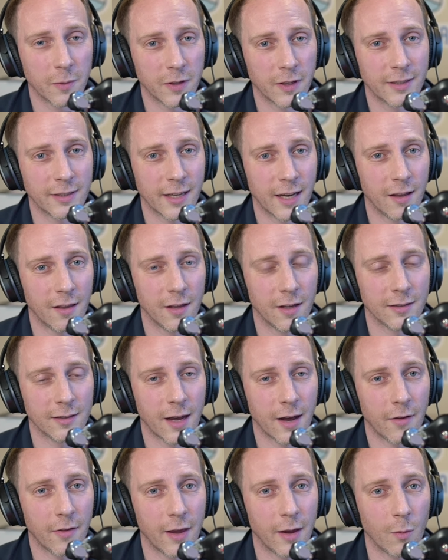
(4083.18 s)
i say things
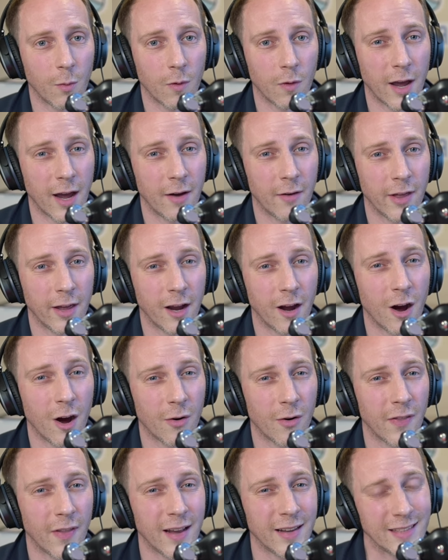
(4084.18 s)
how they how they are
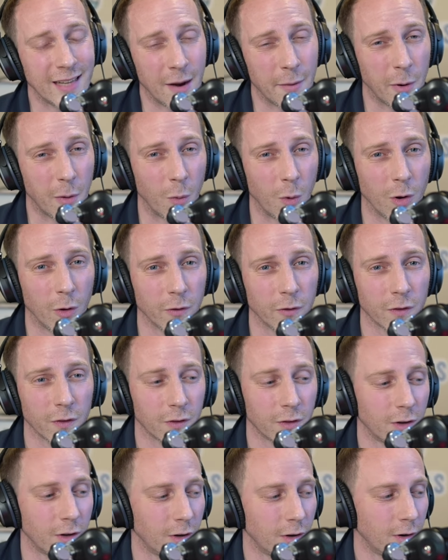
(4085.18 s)
and that's how it was
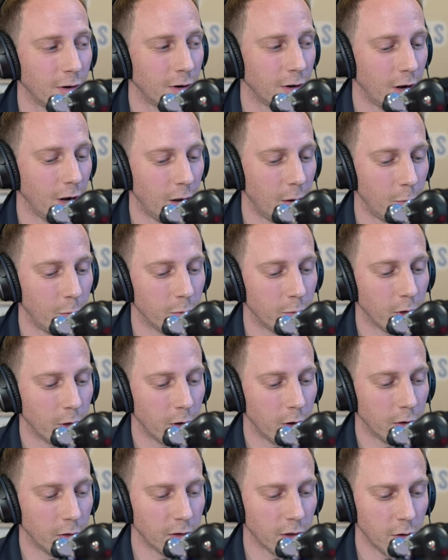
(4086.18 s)
um,
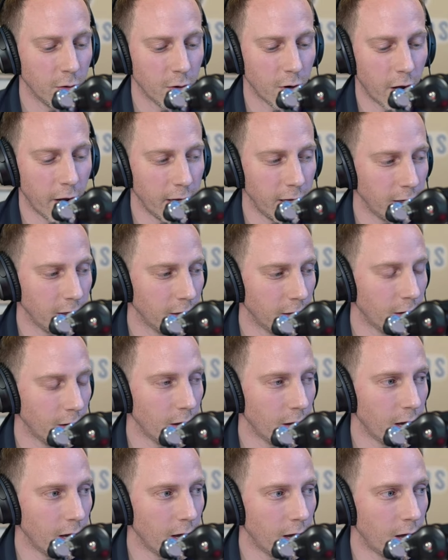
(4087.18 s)
so i
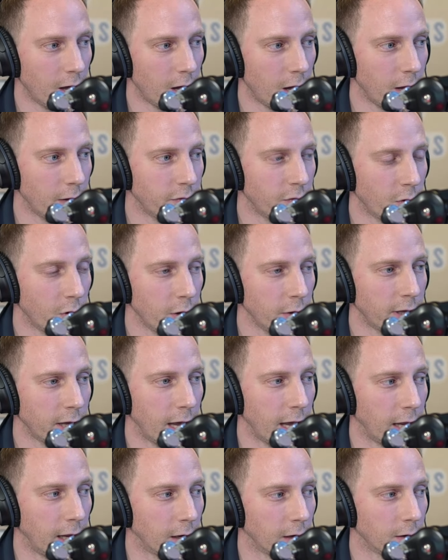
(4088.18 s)
i thought
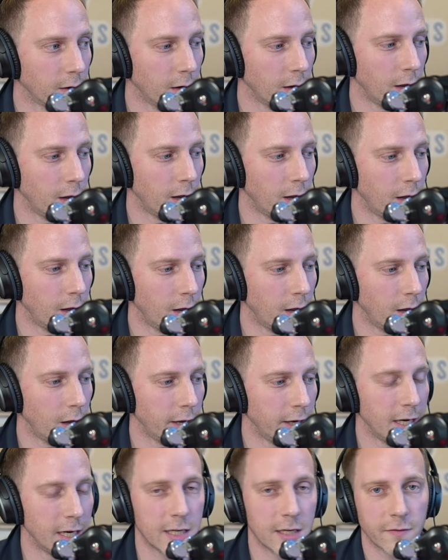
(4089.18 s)
okay uh, i
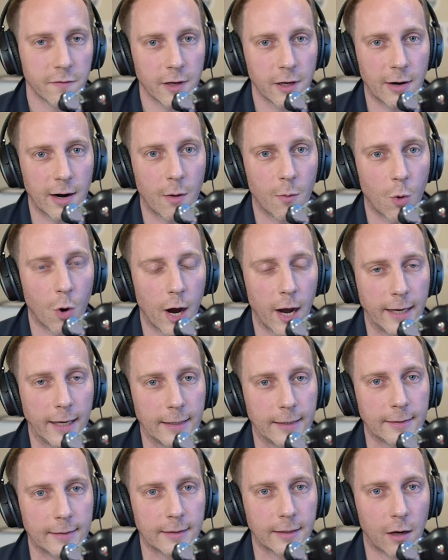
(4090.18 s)
need to figure out what i
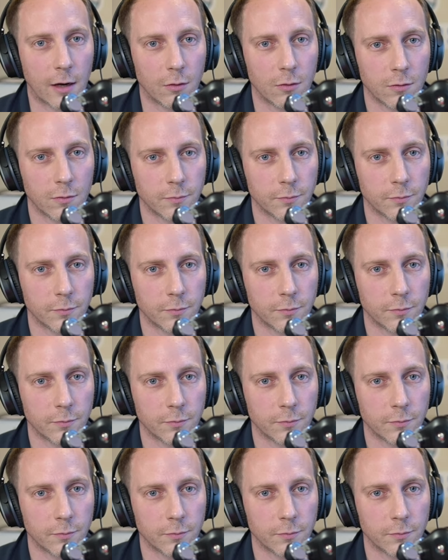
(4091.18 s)
can sell